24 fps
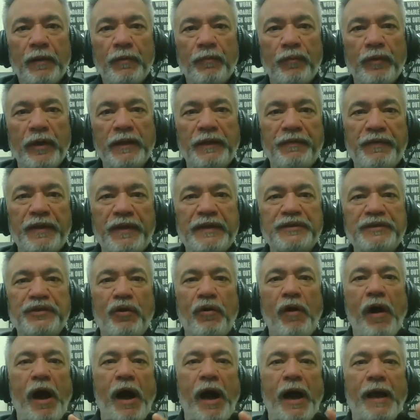Really, these are
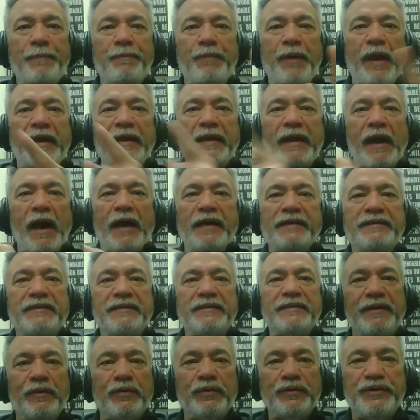high-paying,
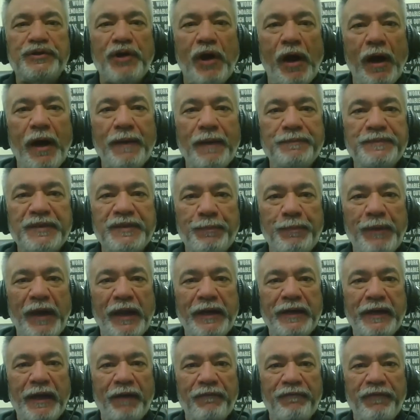high-skilled jobs,
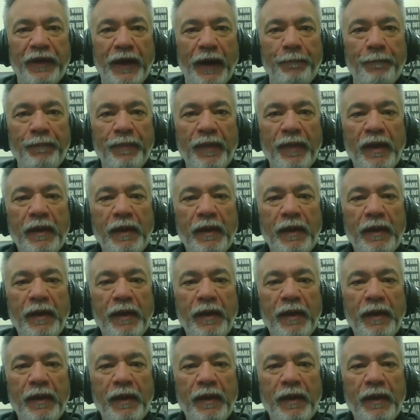many of them,